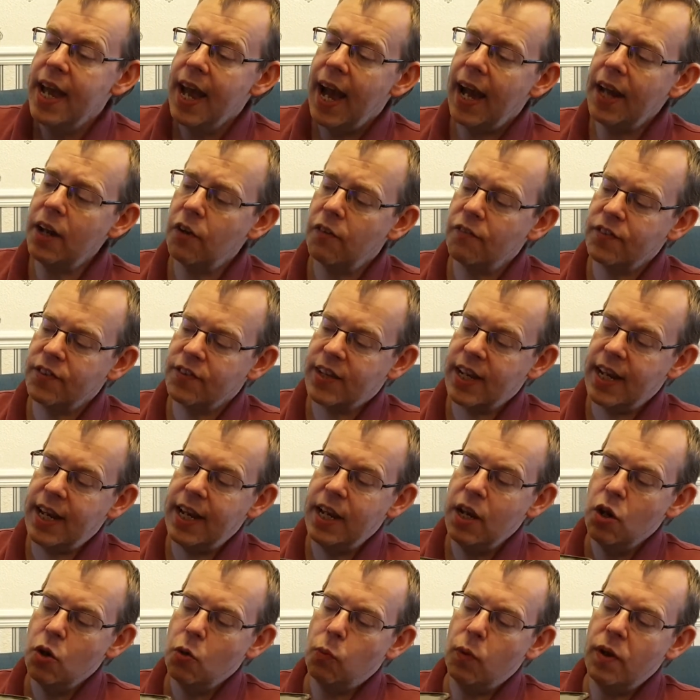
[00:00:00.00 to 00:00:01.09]
And
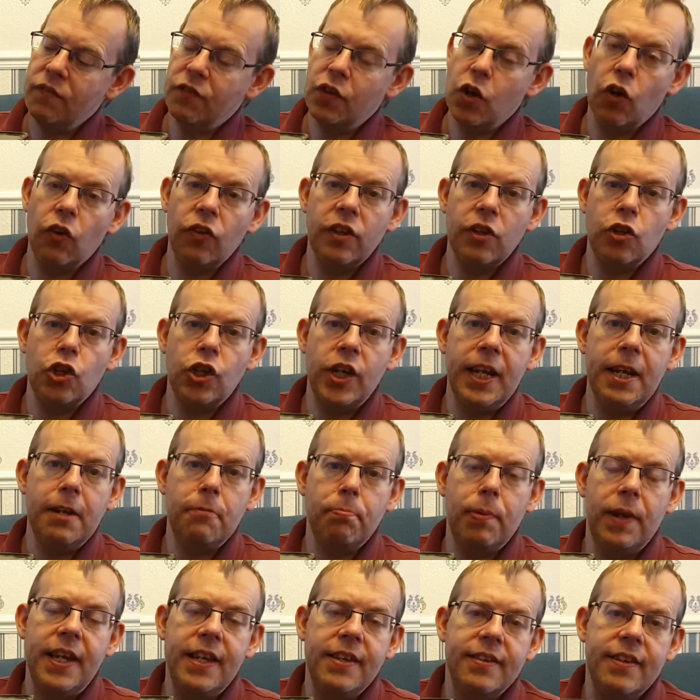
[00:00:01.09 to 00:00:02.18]
obviously we've got the cheek
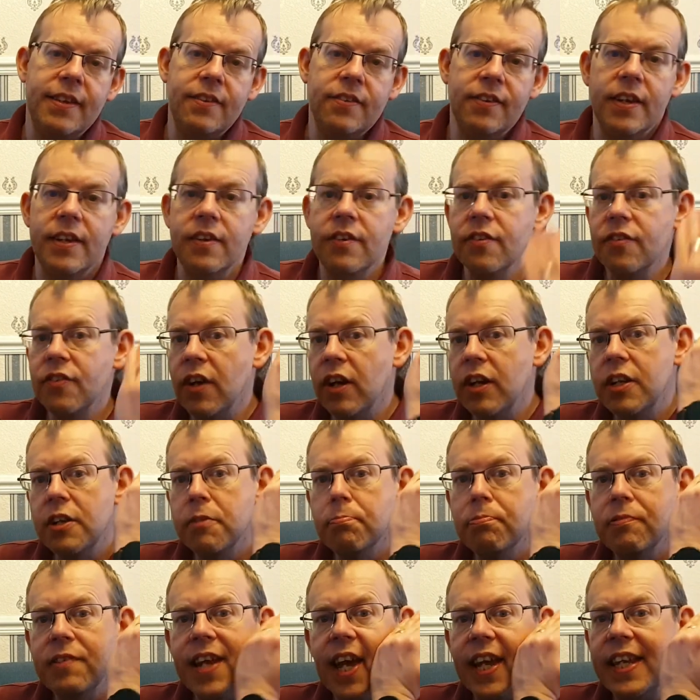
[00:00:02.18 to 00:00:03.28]
pieces that are designed to
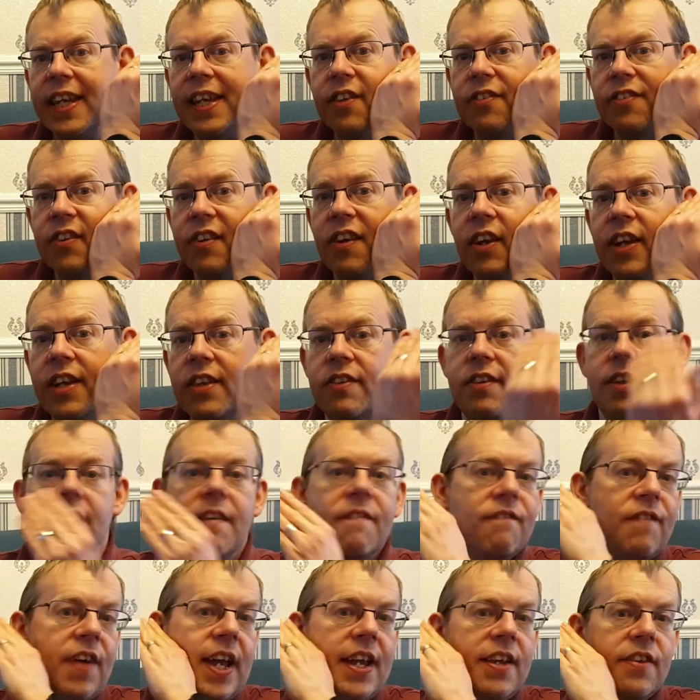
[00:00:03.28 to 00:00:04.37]
protect your sides of your
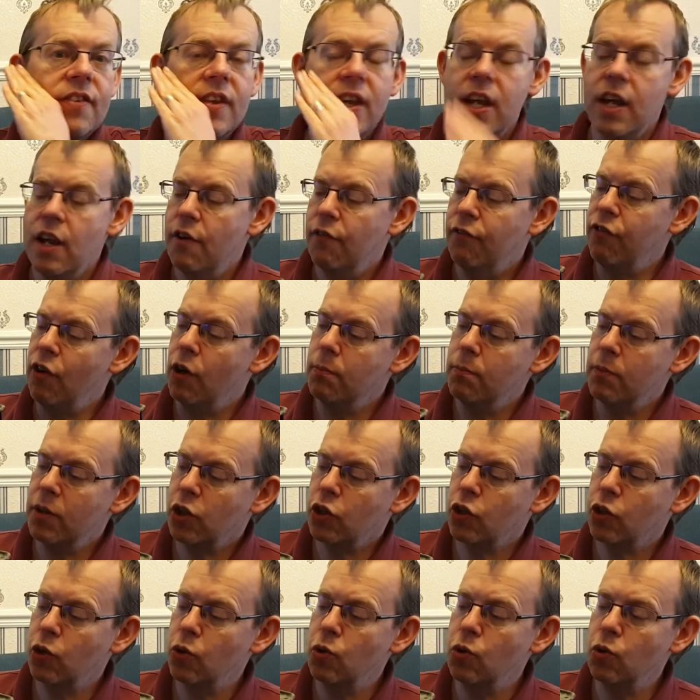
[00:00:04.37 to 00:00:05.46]
face from
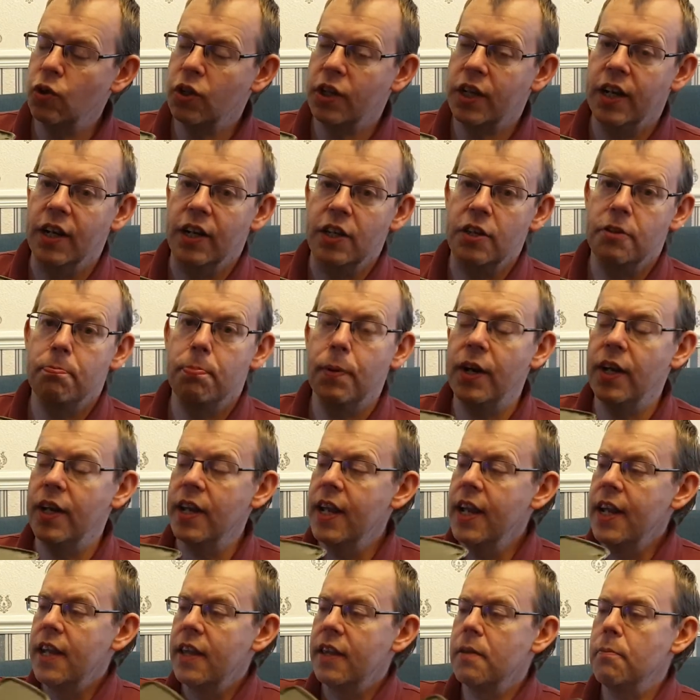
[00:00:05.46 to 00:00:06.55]
sword cuts. But
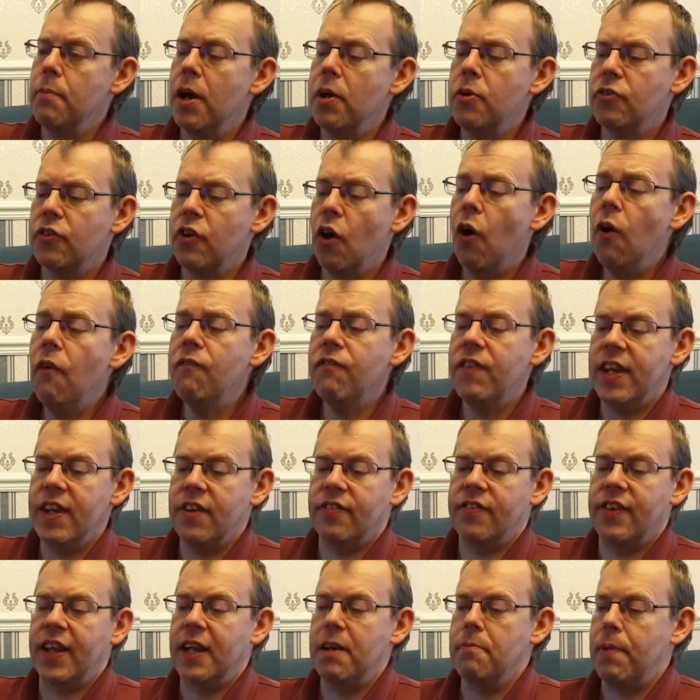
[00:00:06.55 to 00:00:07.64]
the most
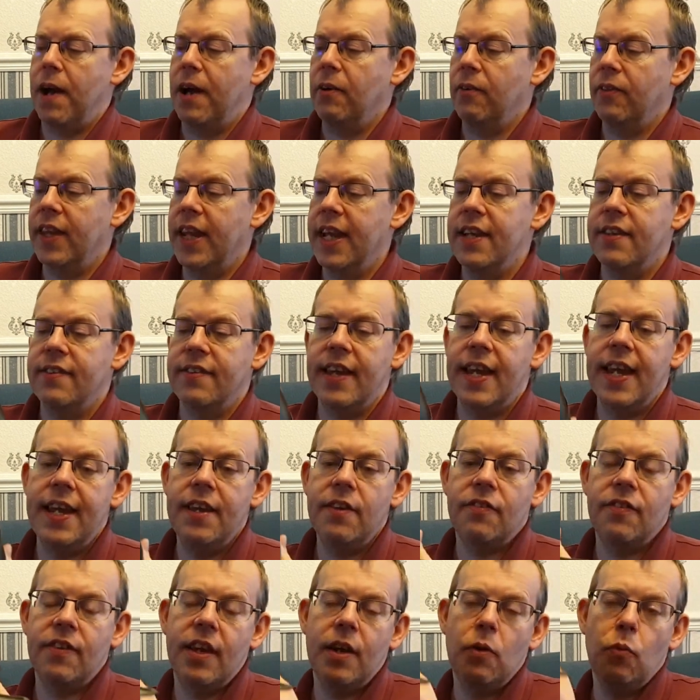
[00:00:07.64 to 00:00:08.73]
obvious thing about this
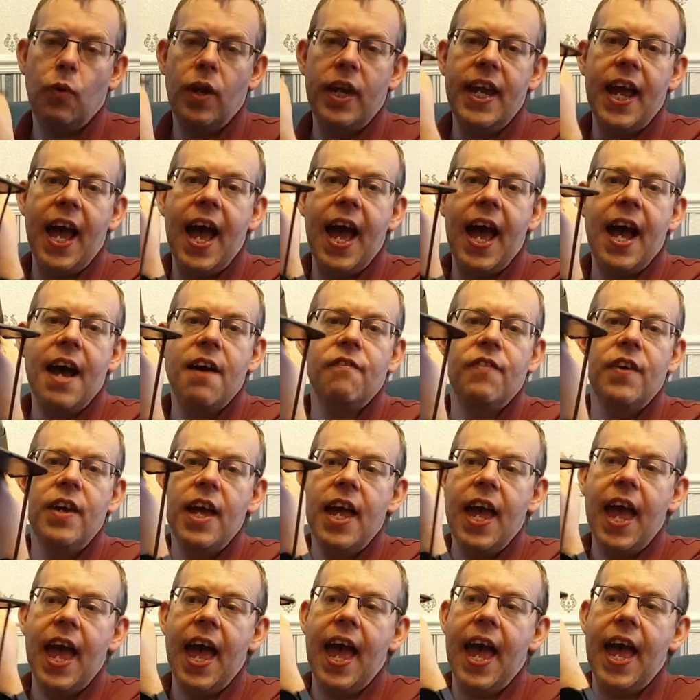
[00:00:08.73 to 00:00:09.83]
is we have
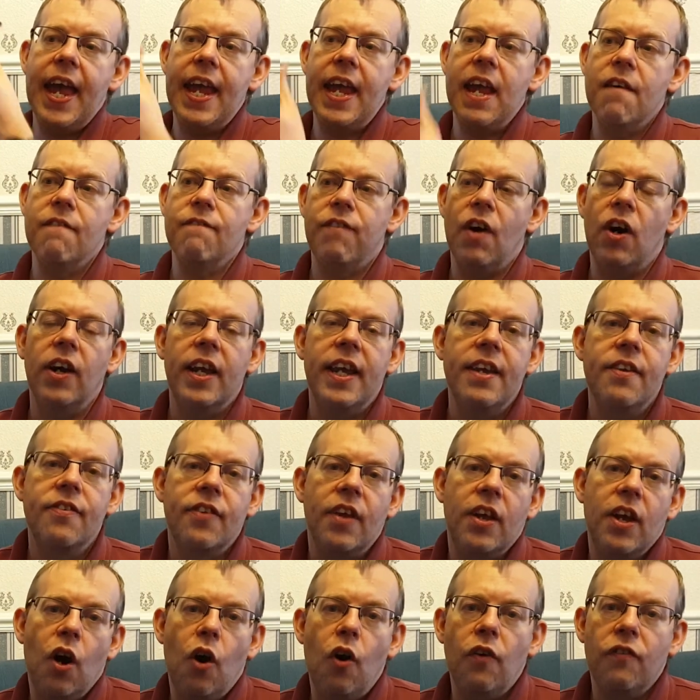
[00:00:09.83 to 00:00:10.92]
a
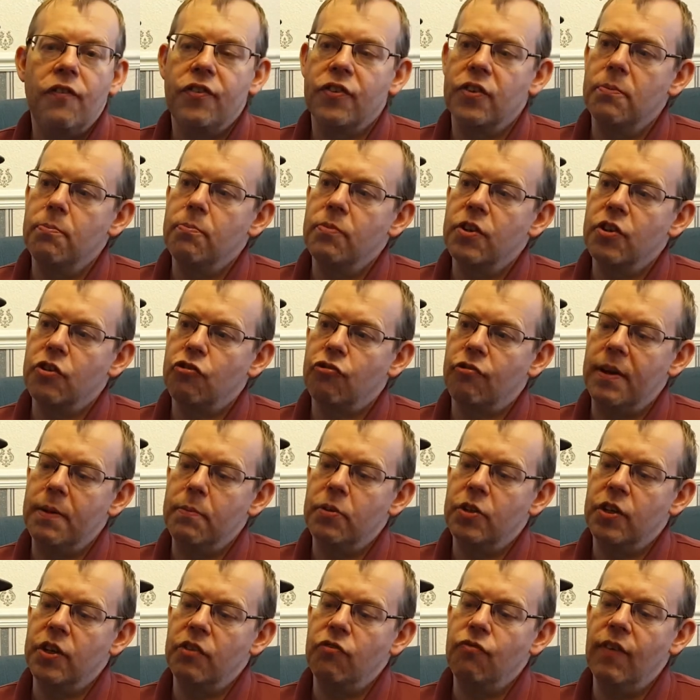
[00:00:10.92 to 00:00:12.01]
visor of some
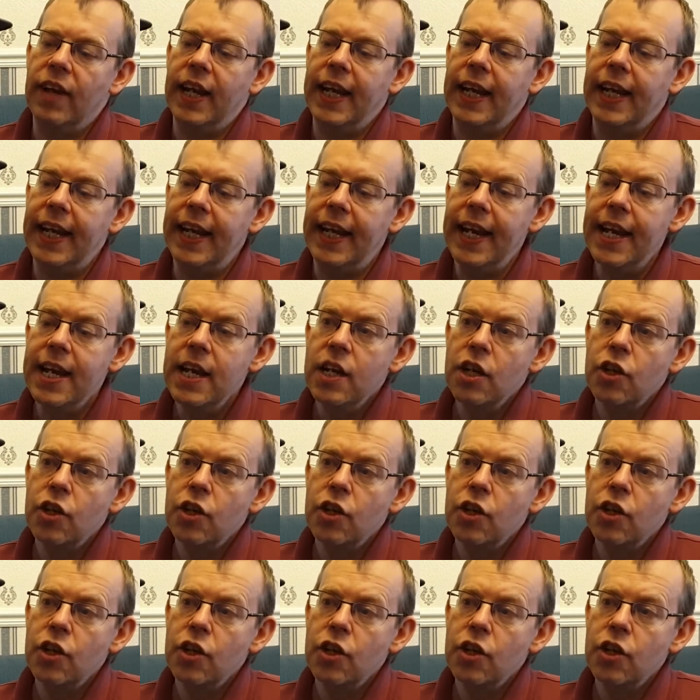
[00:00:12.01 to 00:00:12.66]
description, really.